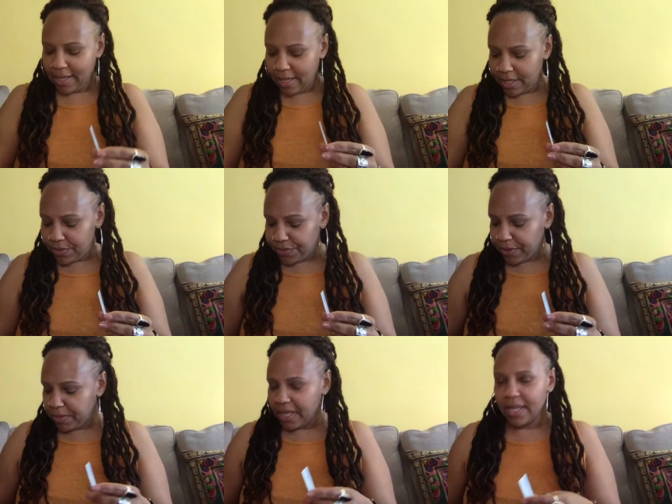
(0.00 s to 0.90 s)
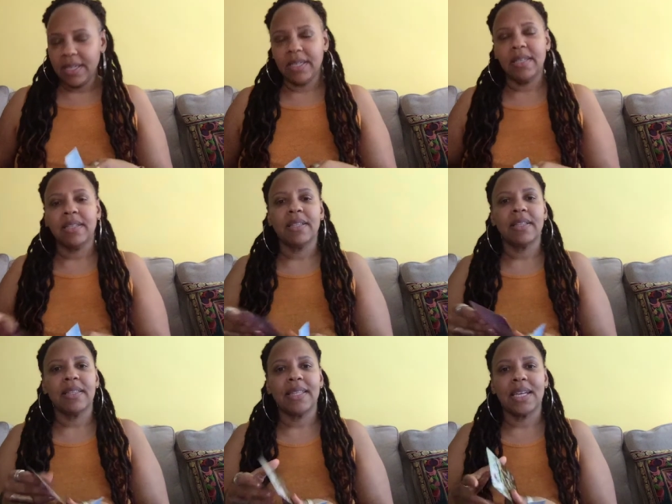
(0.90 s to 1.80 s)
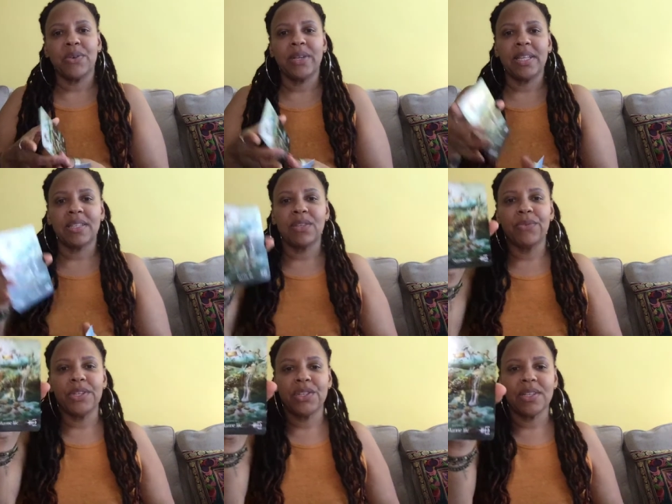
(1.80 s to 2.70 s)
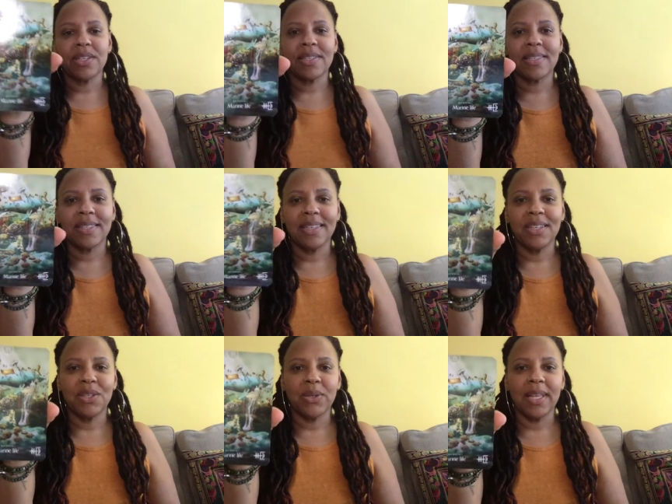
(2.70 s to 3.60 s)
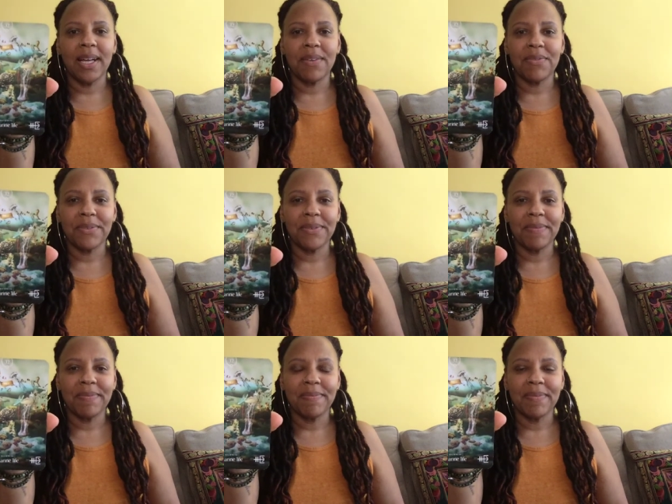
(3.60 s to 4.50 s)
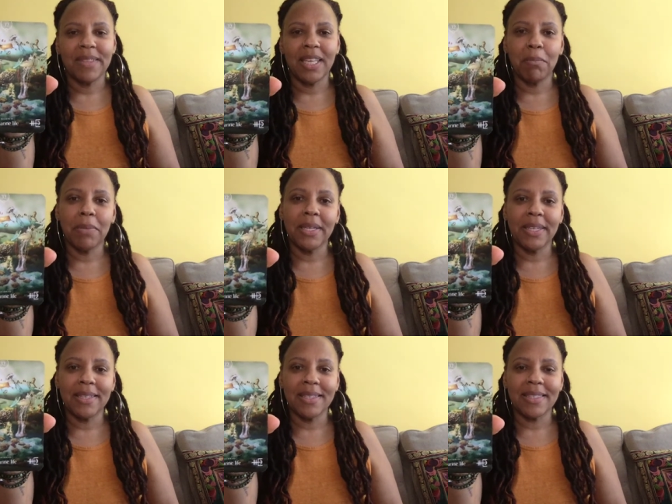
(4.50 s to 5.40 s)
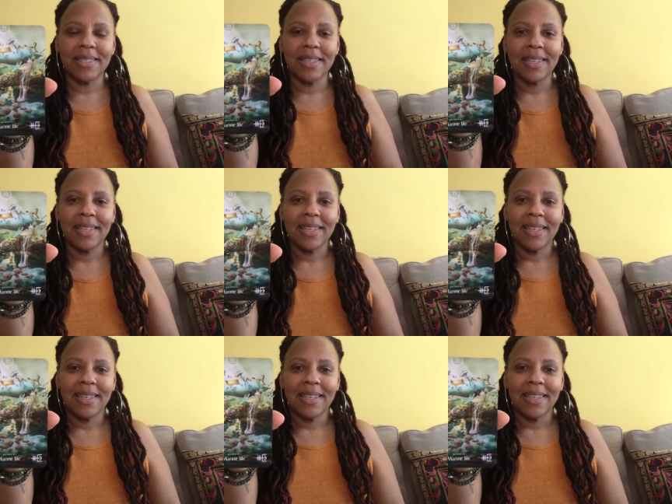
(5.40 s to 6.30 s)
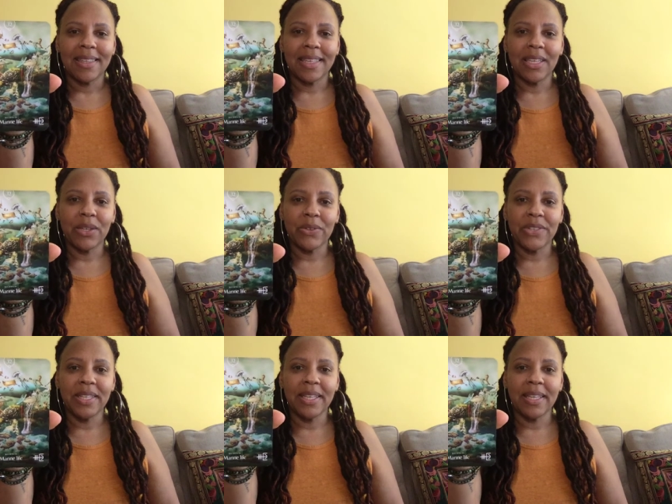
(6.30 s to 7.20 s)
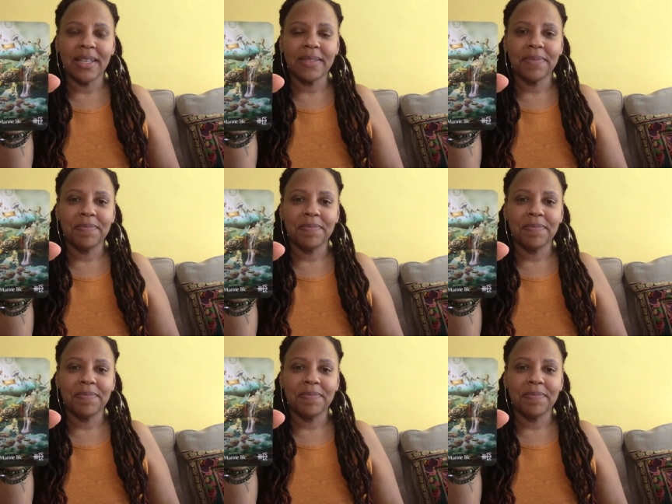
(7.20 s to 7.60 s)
and from that that creates the richness in your life the abundance that you're seeking